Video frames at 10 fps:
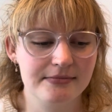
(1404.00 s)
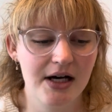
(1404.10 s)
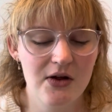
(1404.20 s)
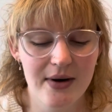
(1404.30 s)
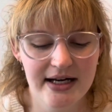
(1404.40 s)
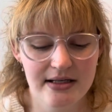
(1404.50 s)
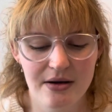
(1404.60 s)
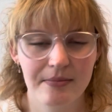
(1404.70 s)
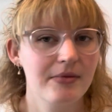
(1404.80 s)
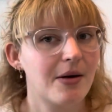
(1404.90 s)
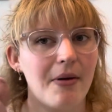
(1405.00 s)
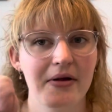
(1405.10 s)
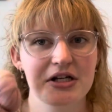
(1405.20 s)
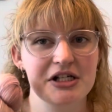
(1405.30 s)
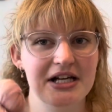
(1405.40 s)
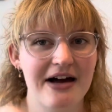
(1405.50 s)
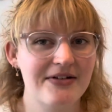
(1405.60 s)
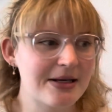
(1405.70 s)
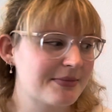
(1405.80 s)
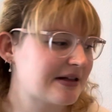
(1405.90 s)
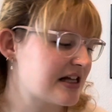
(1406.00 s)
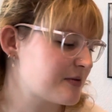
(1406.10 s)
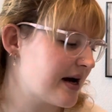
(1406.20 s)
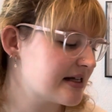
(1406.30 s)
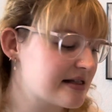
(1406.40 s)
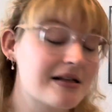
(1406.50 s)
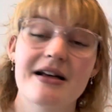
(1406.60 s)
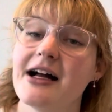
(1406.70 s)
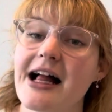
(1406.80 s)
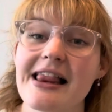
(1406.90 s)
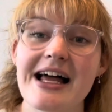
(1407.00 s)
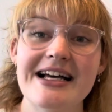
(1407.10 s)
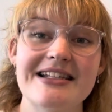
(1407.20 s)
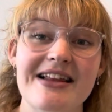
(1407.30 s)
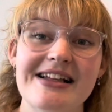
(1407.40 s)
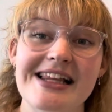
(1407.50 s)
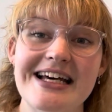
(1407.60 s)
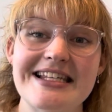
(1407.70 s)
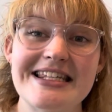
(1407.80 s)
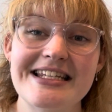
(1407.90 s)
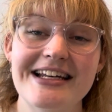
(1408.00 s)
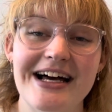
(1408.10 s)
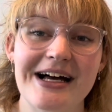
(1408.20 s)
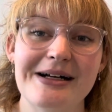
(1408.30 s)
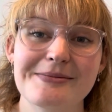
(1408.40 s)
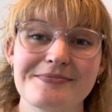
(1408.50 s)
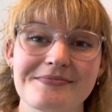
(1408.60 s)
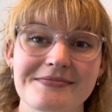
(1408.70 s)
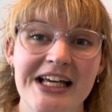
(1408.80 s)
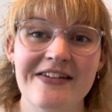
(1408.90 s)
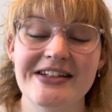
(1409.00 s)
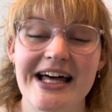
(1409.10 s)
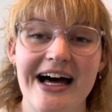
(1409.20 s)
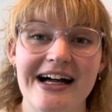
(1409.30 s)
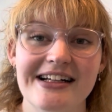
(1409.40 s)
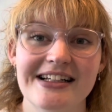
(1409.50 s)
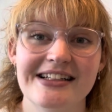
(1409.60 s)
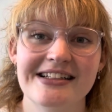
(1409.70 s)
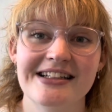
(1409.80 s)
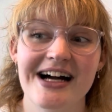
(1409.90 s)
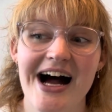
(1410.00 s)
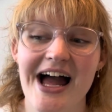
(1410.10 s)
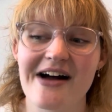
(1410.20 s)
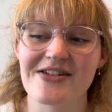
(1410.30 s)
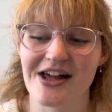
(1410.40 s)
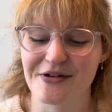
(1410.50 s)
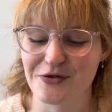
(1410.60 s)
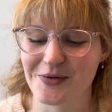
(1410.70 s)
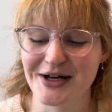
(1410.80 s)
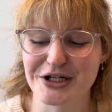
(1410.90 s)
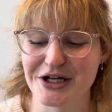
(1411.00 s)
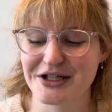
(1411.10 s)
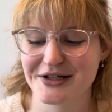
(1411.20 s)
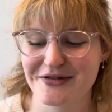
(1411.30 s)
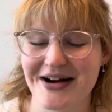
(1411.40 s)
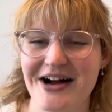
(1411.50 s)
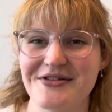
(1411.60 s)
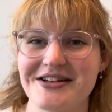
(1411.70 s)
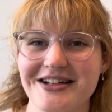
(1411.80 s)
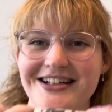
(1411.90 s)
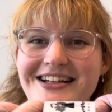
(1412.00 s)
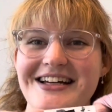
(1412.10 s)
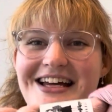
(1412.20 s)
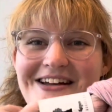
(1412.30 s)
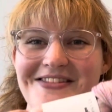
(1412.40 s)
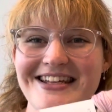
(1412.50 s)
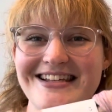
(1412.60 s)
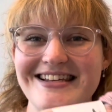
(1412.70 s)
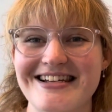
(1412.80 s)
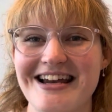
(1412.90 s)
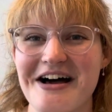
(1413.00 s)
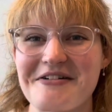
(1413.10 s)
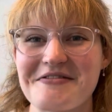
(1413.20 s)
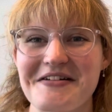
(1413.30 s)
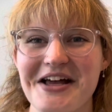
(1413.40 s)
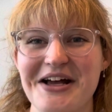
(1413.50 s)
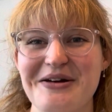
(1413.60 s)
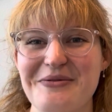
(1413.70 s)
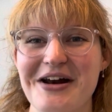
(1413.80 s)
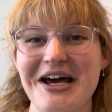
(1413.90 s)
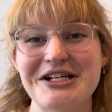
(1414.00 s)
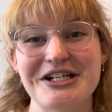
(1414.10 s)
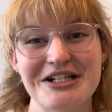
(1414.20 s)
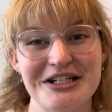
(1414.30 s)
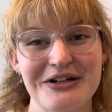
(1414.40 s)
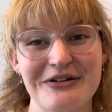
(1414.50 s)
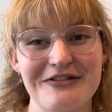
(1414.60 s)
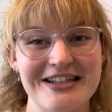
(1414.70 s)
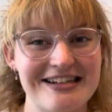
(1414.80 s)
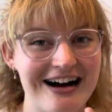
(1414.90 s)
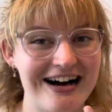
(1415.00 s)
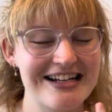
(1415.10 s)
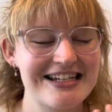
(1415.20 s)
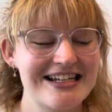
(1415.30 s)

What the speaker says: Otherwise I'll probably just dive in, but that's why it's last on the list, given that I have a lot of questions around if this is enough and what I should do if it's not.